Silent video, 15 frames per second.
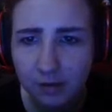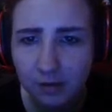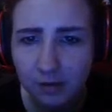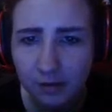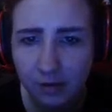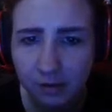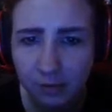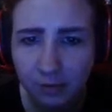
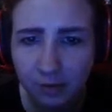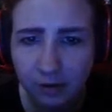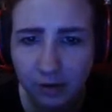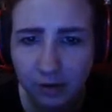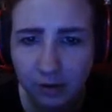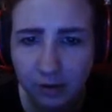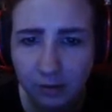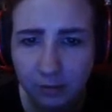That's
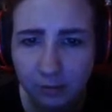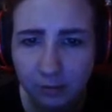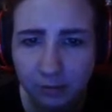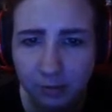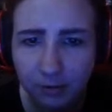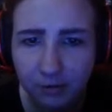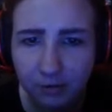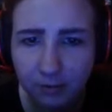working
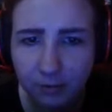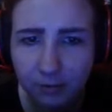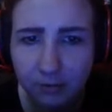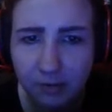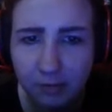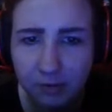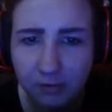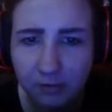
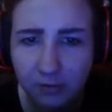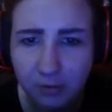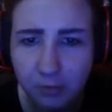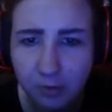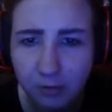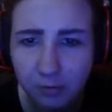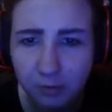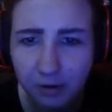pretty much for the
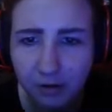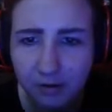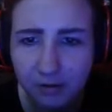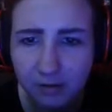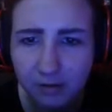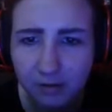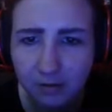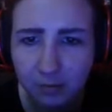most part. It's
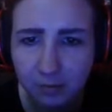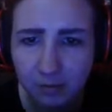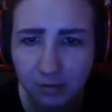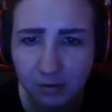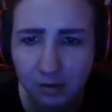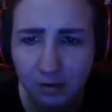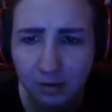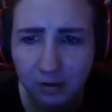just some...
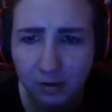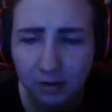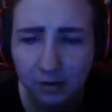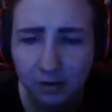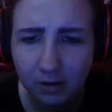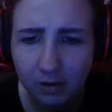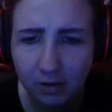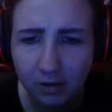
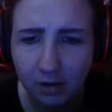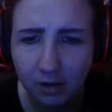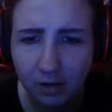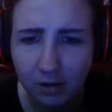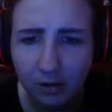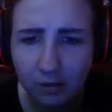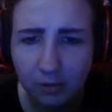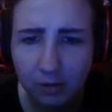I
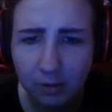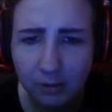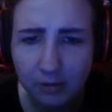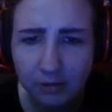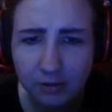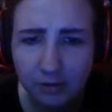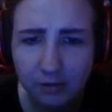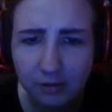don't know why my
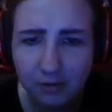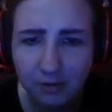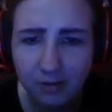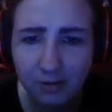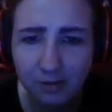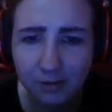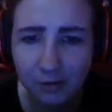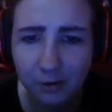textures aren't
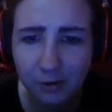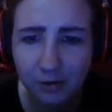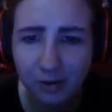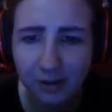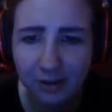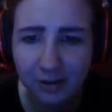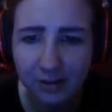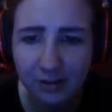
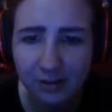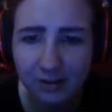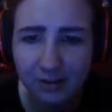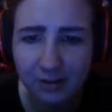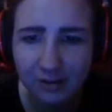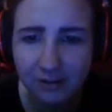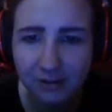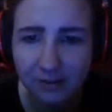scrolling. That is,
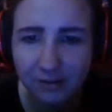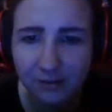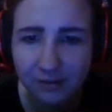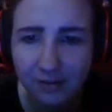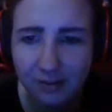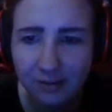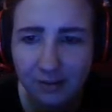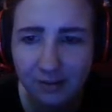like, so
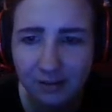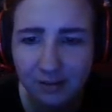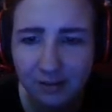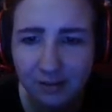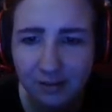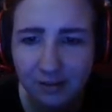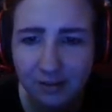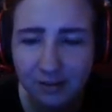weird.
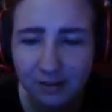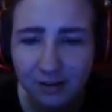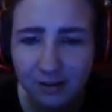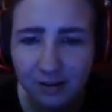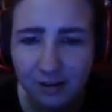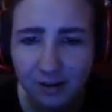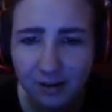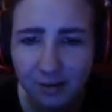
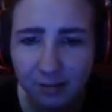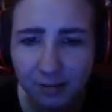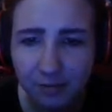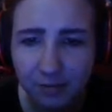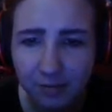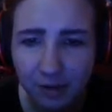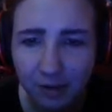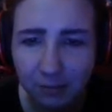I'm
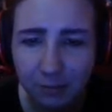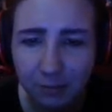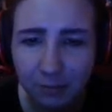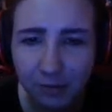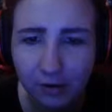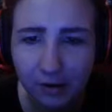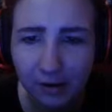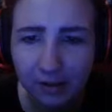
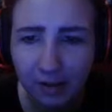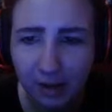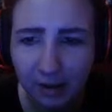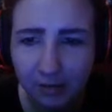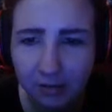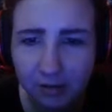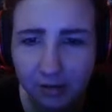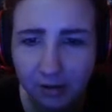avoiding that,
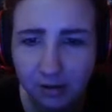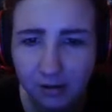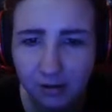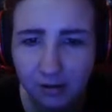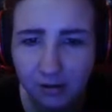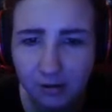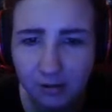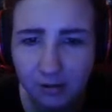and
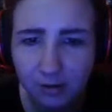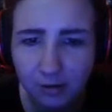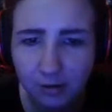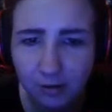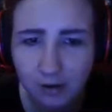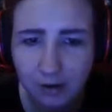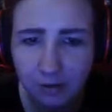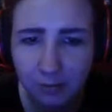I'll show you
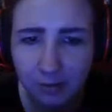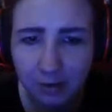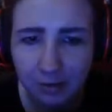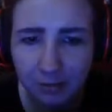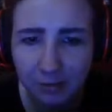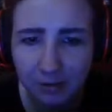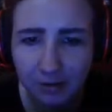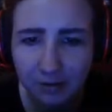why in a minute,
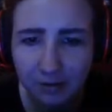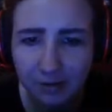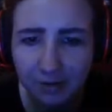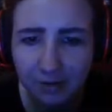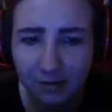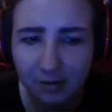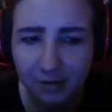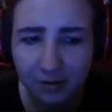because
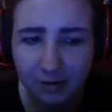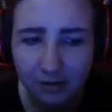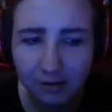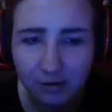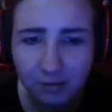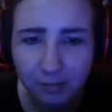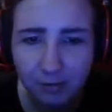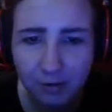
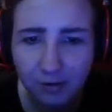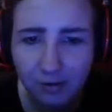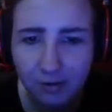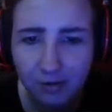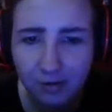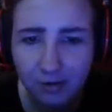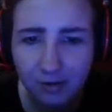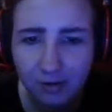it's probably the
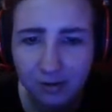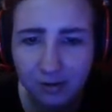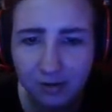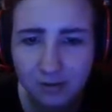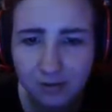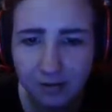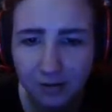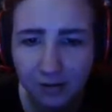
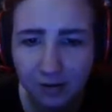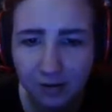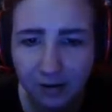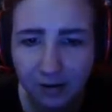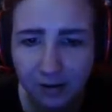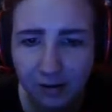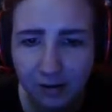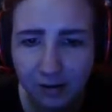hardest
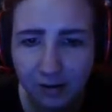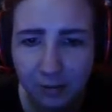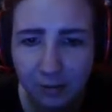area in the